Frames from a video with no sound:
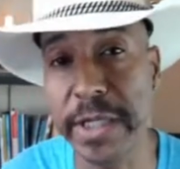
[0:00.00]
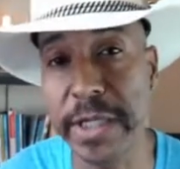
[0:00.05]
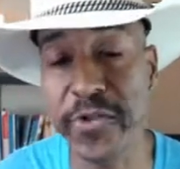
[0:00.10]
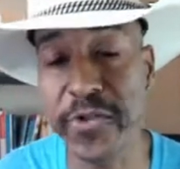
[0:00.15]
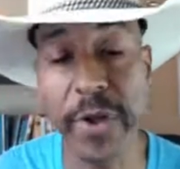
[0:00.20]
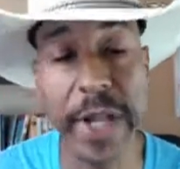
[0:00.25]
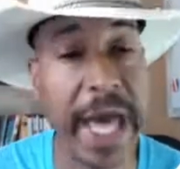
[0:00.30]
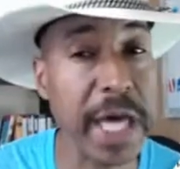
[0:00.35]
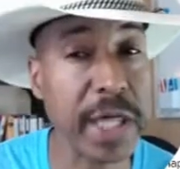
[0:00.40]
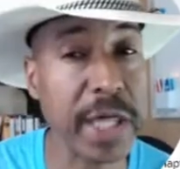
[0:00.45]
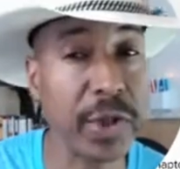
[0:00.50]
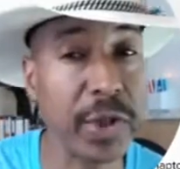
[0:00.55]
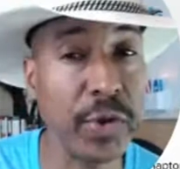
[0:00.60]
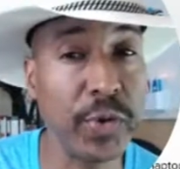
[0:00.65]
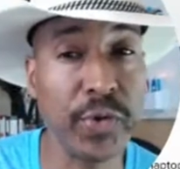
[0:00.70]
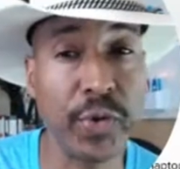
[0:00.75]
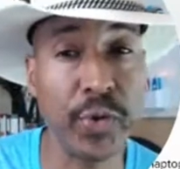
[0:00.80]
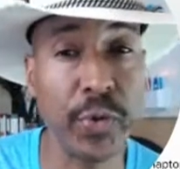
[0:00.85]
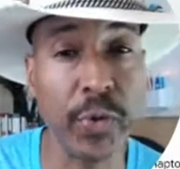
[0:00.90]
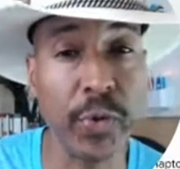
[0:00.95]
It's going to ask
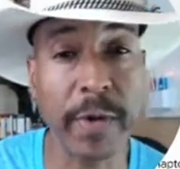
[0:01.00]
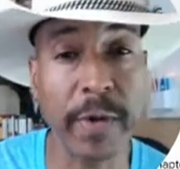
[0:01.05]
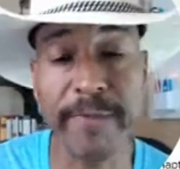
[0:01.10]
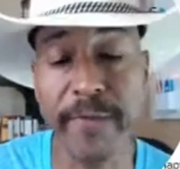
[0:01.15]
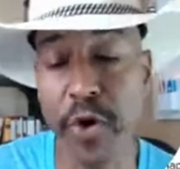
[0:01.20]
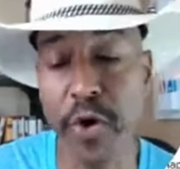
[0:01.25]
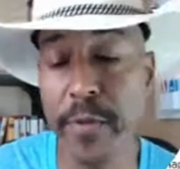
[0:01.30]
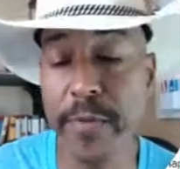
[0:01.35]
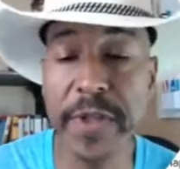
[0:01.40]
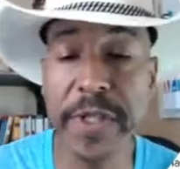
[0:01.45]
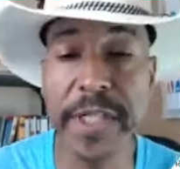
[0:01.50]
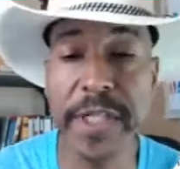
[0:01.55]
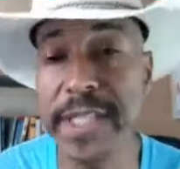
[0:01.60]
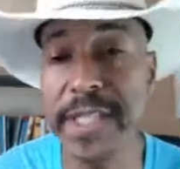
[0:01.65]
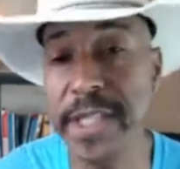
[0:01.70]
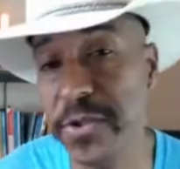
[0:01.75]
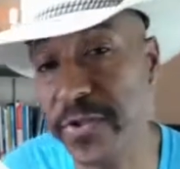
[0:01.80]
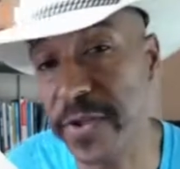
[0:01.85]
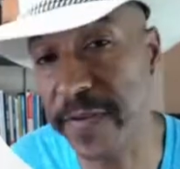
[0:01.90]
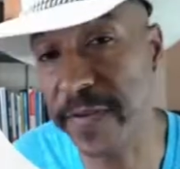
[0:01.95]
you to confirm the
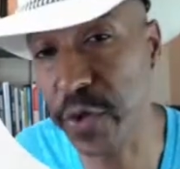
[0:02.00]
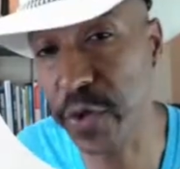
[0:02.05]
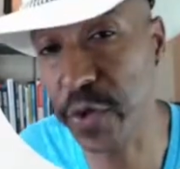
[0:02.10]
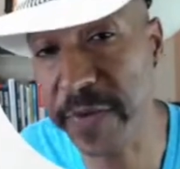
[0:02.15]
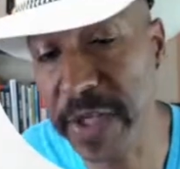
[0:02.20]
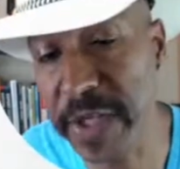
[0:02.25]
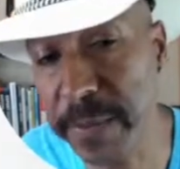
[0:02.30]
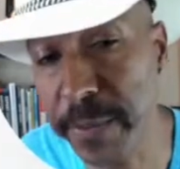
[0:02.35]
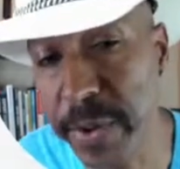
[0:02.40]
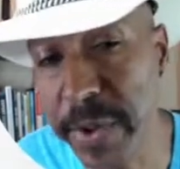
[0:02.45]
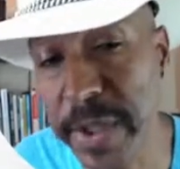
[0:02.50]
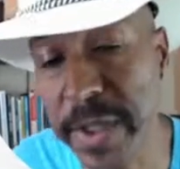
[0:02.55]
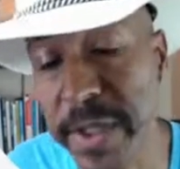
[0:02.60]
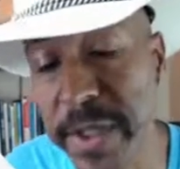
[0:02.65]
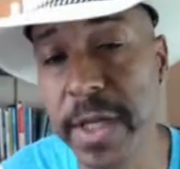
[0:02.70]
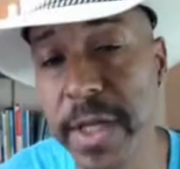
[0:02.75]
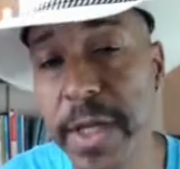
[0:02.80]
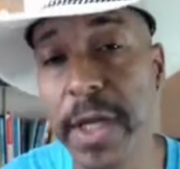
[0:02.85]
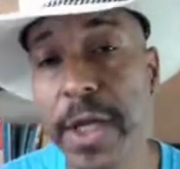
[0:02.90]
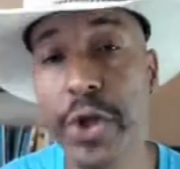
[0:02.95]
details that you've
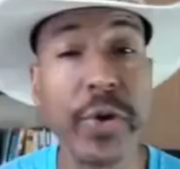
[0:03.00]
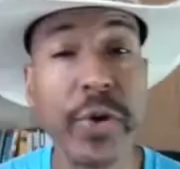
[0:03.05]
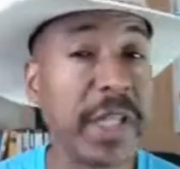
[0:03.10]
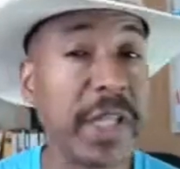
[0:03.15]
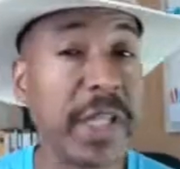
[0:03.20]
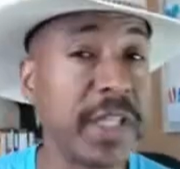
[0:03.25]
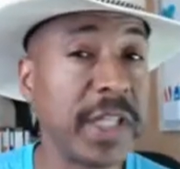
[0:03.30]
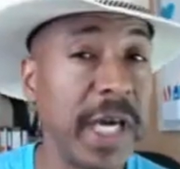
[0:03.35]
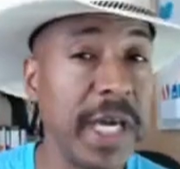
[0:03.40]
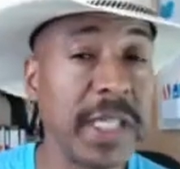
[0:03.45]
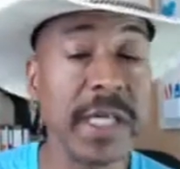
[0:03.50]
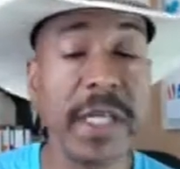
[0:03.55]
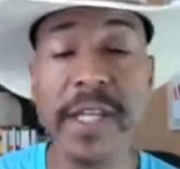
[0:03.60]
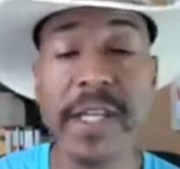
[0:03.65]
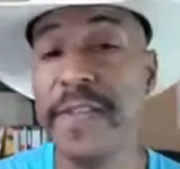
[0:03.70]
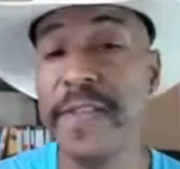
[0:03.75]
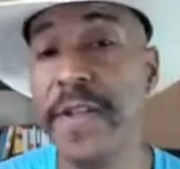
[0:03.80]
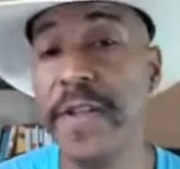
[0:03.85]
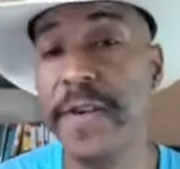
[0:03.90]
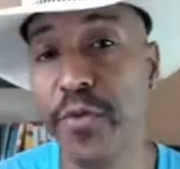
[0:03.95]
input. You can change
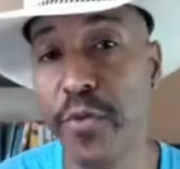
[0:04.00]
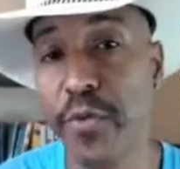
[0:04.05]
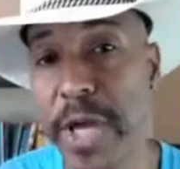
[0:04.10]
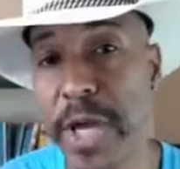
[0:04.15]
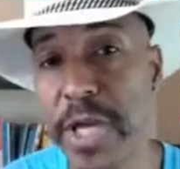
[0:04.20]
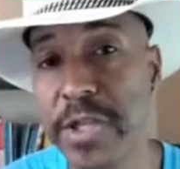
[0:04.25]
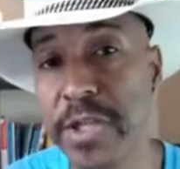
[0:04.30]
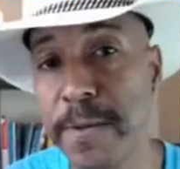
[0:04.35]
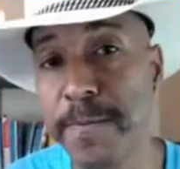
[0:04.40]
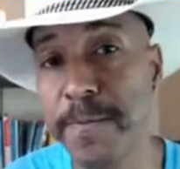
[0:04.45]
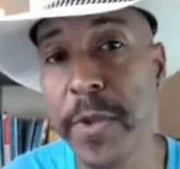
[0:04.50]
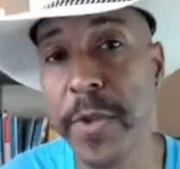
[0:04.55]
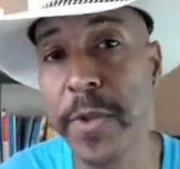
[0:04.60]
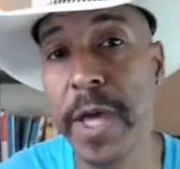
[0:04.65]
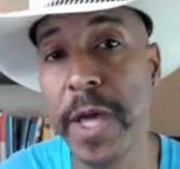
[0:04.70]
any of the information.